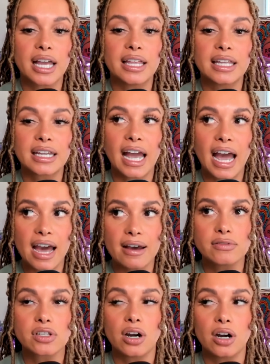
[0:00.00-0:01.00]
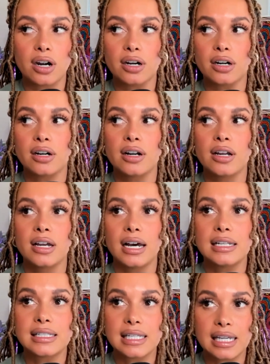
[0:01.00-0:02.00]
and the Cavs are
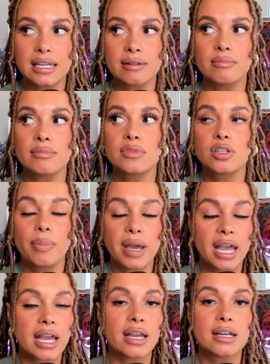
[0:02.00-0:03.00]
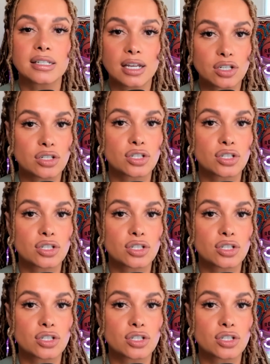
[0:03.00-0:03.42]
a team to pay attention